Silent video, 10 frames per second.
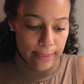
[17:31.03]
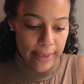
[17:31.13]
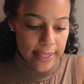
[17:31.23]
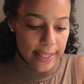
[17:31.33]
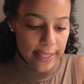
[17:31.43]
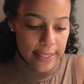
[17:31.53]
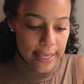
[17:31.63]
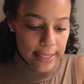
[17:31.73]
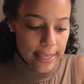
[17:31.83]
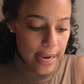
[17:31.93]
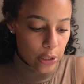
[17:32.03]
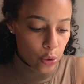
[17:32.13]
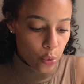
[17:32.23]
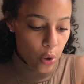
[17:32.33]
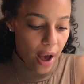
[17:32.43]
It basically says that
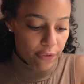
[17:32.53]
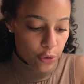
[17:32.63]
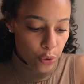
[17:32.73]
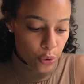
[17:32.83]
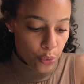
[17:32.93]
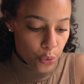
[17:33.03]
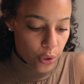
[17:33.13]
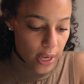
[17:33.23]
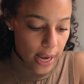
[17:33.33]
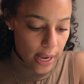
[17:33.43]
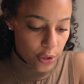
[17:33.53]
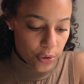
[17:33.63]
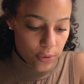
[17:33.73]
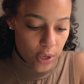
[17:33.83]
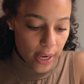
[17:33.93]
you have to use a
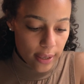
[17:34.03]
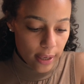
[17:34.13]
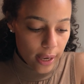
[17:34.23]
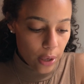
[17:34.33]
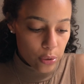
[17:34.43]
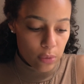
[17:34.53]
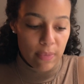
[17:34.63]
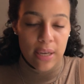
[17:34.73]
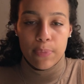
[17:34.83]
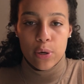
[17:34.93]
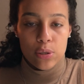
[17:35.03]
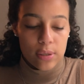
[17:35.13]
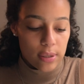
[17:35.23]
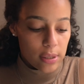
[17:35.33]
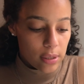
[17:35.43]
checking account to make
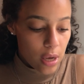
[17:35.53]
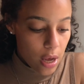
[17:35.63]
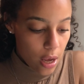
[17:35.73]
purchases,